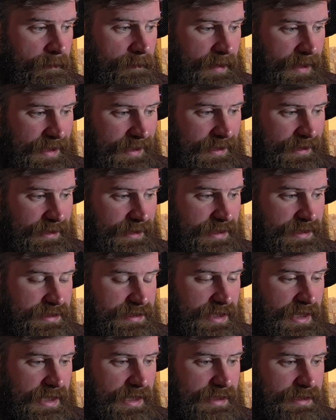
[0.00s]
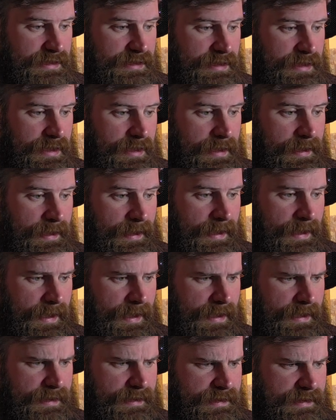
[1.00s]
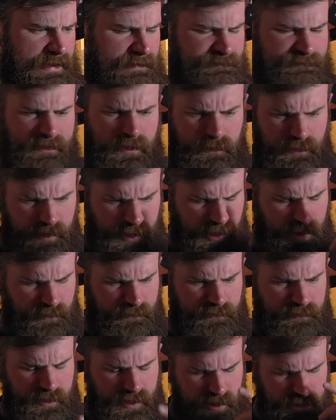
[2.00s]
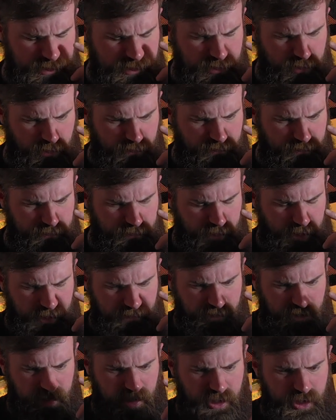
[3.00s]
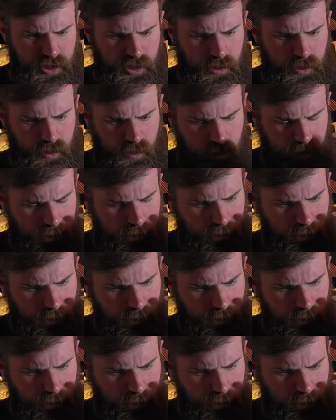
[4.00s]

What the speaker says: painting these guys, and I found that I've been sort of having an issue